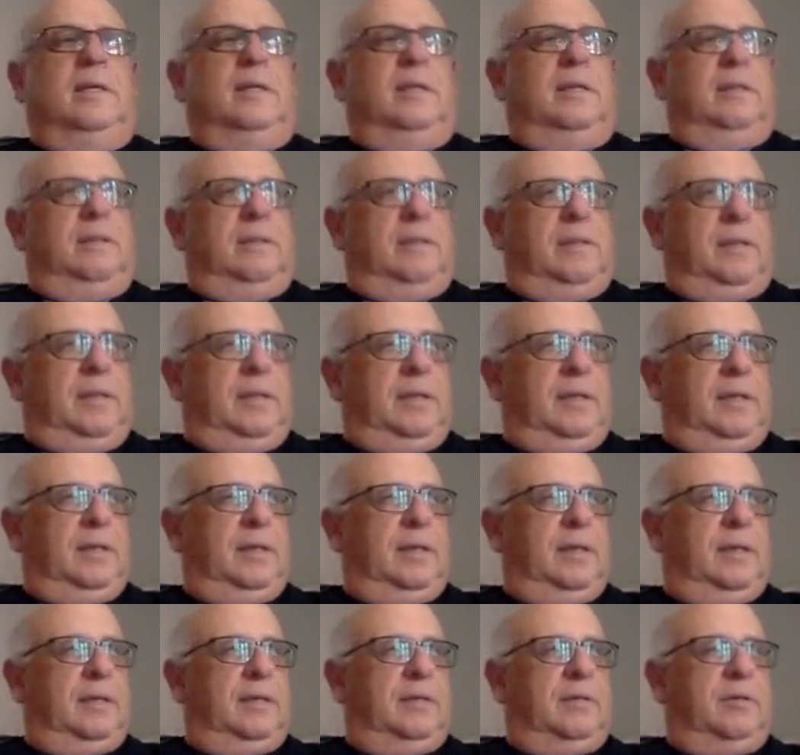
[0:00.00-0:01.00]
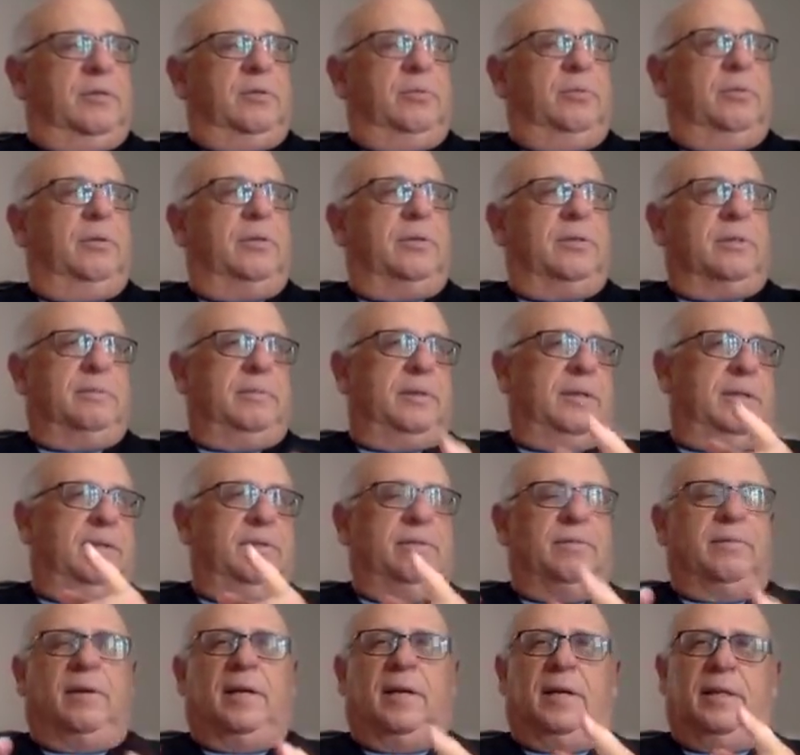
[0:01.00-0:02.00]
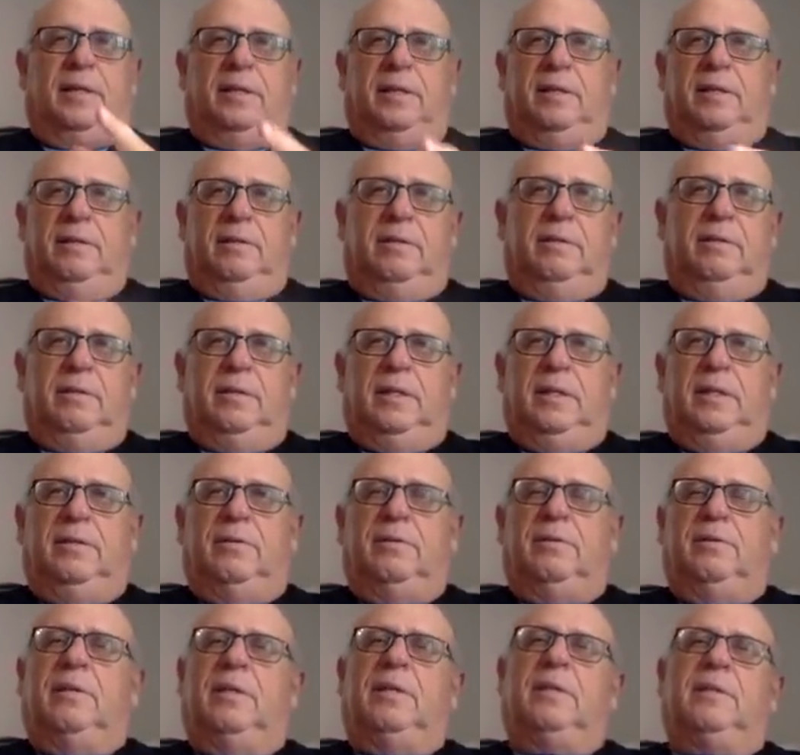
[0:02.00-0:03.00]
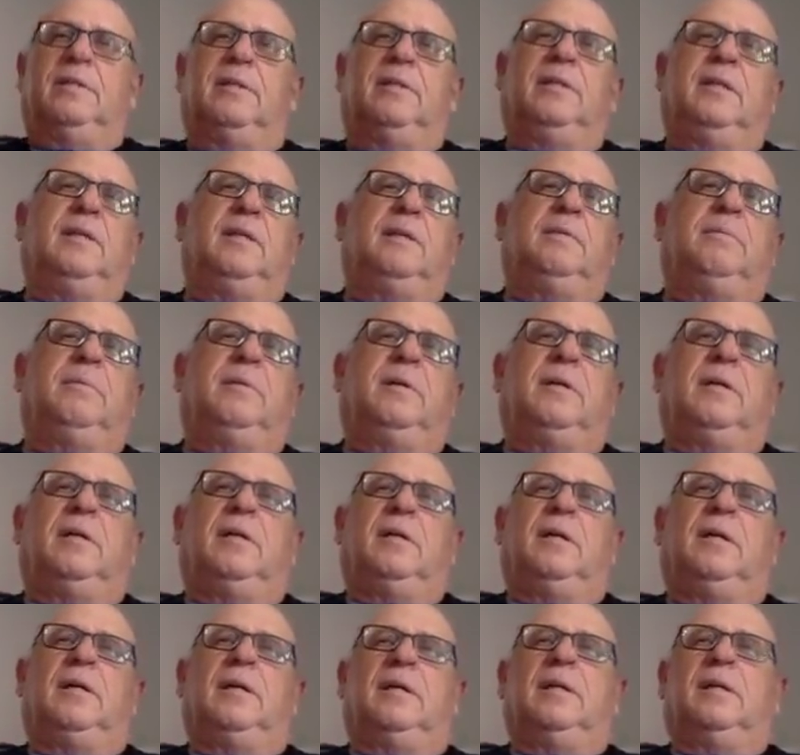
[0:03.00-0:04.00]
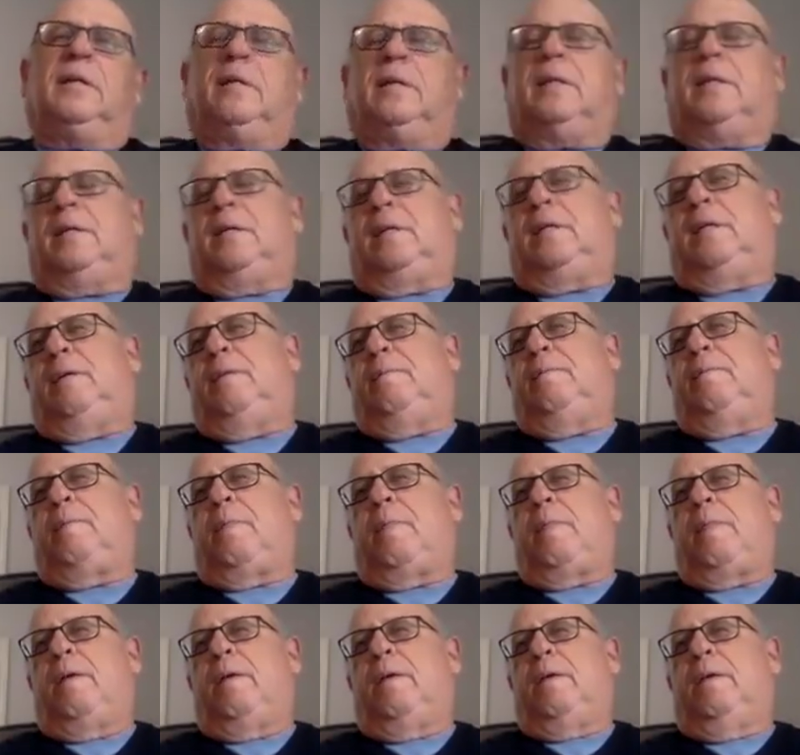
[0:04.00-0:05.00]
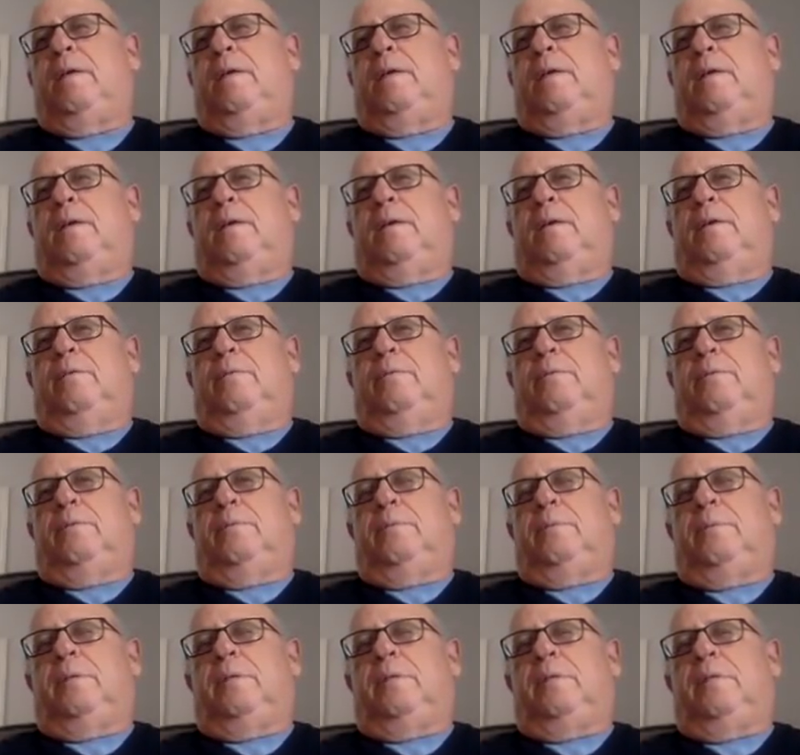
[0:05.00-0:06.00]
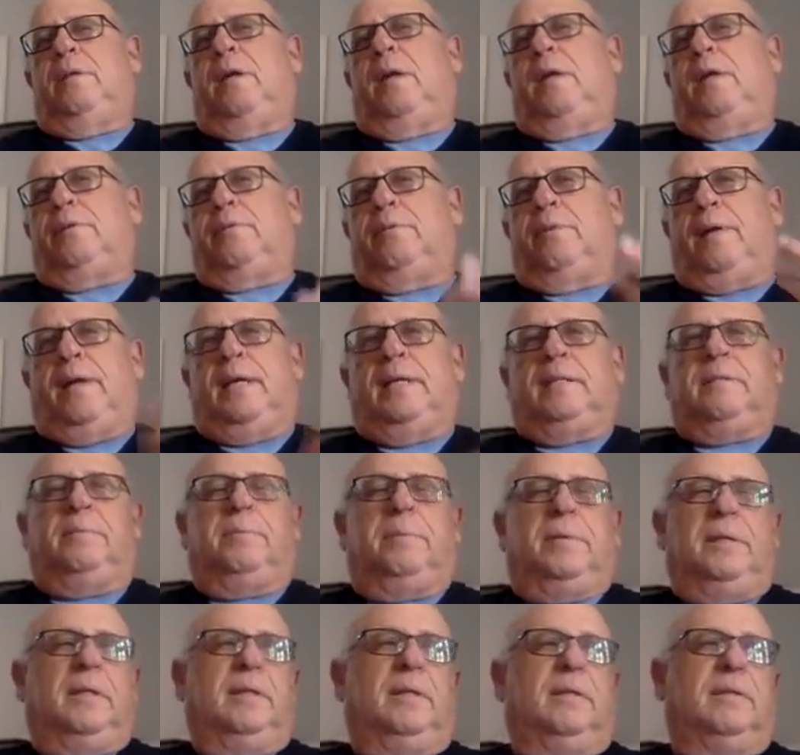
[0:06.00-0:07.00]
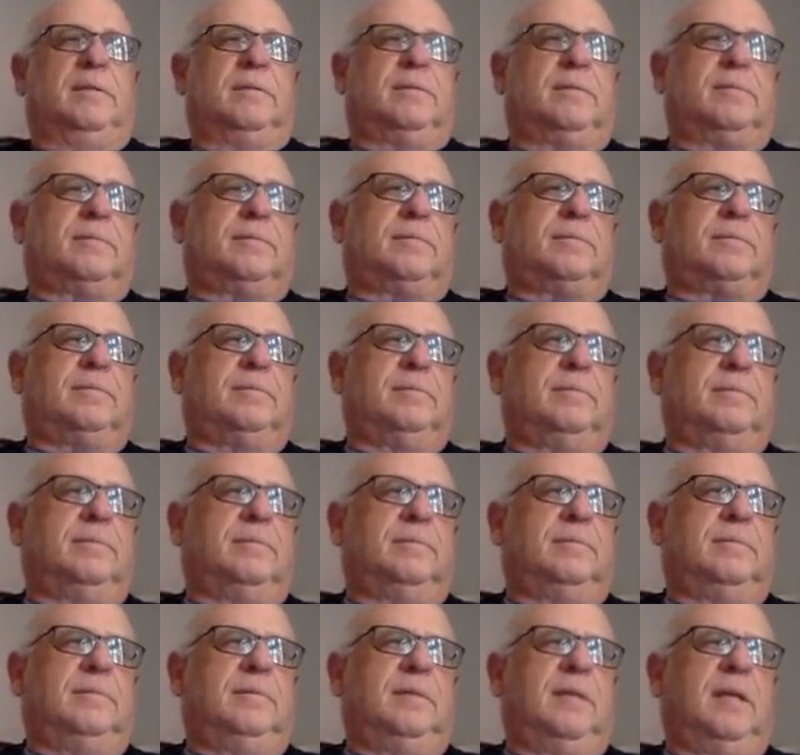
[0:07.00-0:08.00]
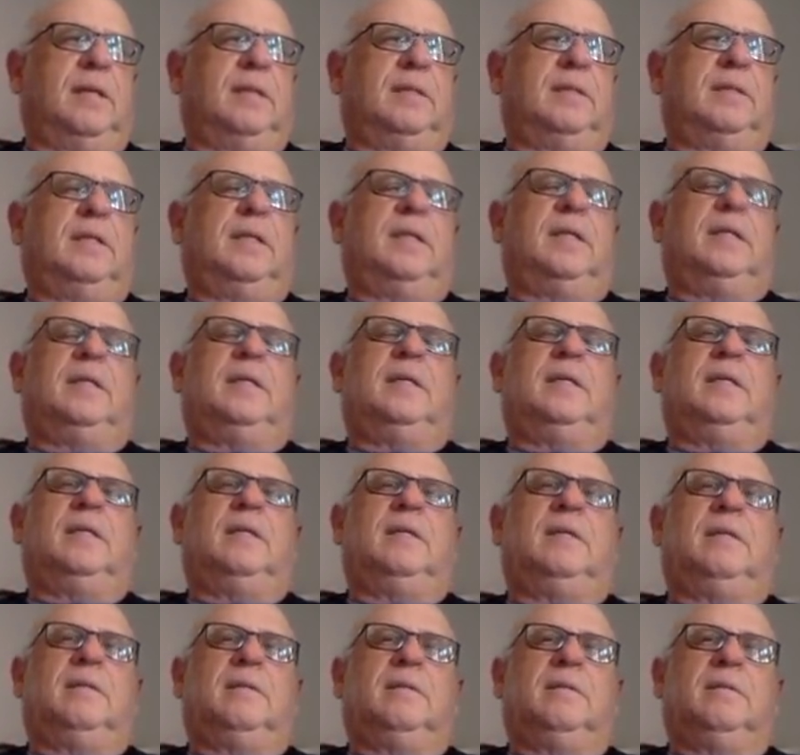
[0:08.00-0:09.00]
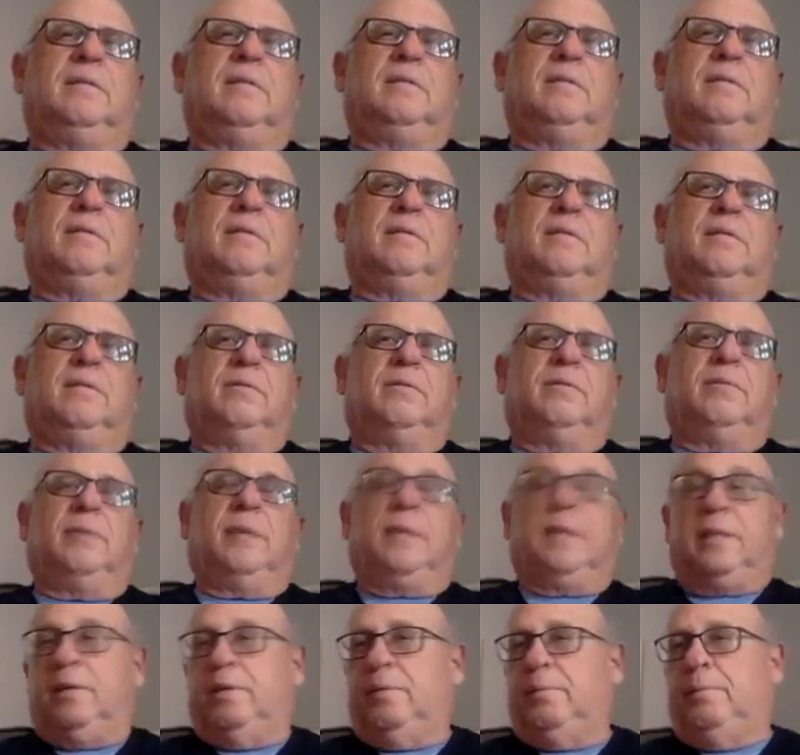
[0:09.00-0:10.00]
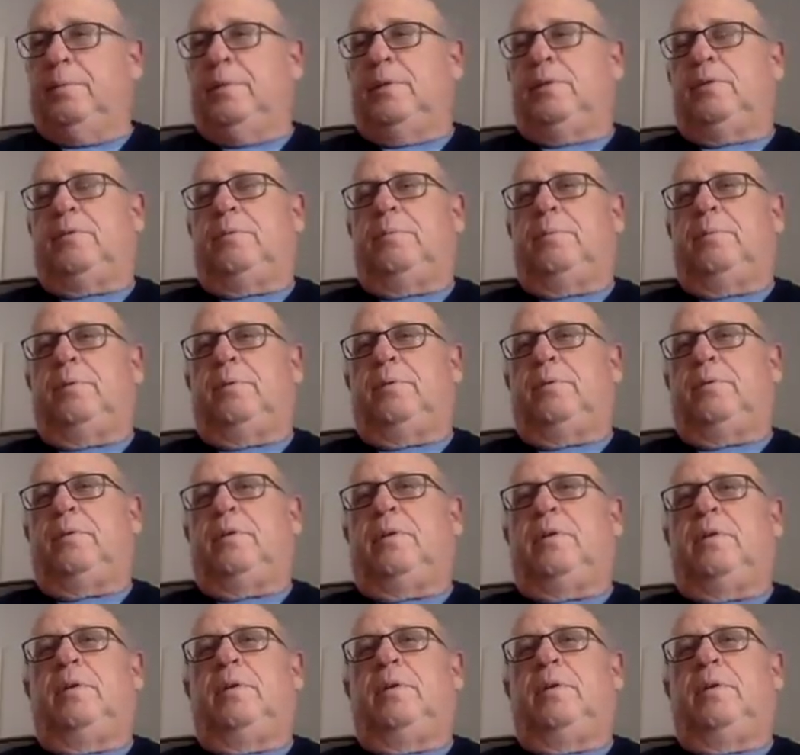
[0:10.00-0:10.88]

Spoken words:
the 2 words can be divided either as niyama agraha, which means not grasping, not taking the regular principles,